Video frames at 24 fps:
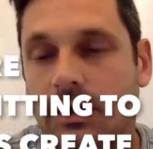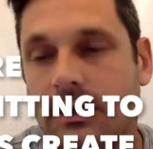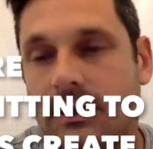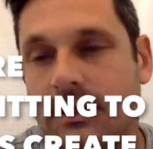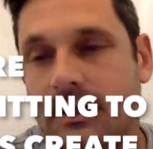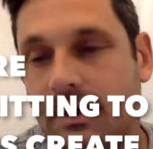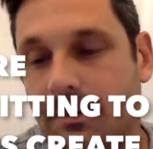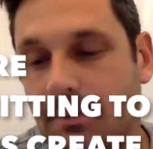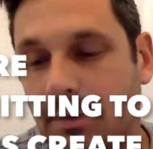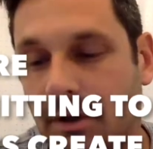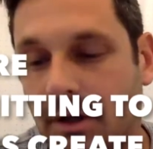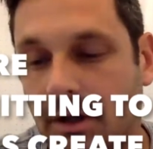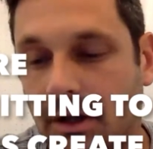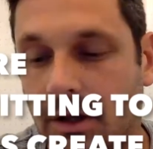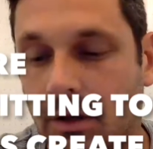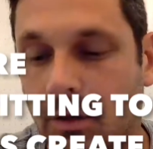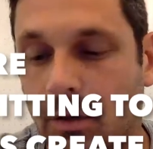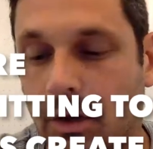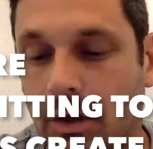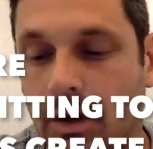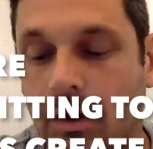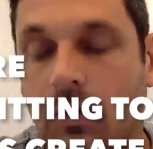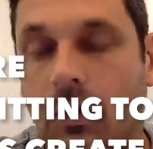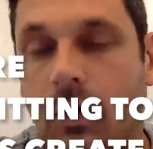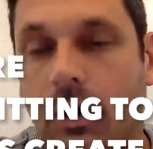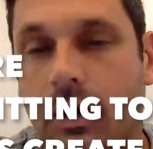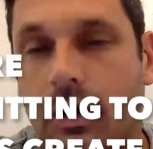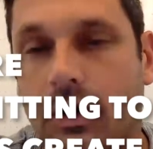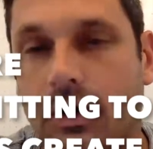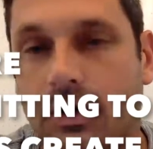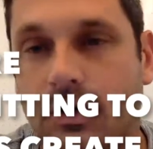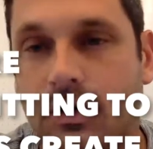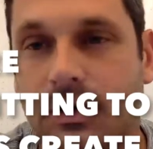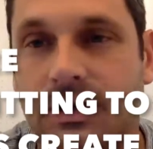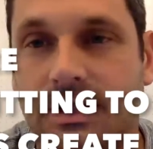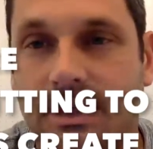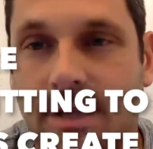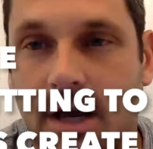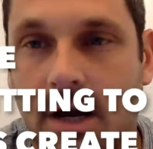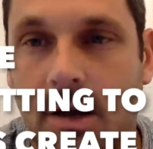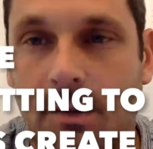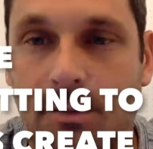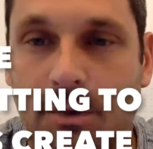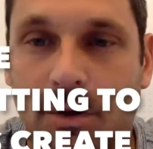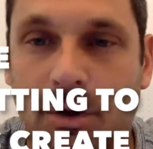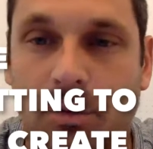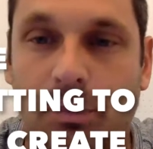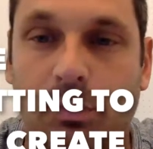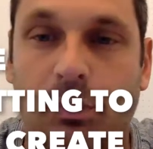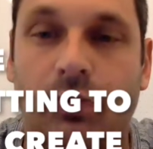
Typically, what you want to do is set up your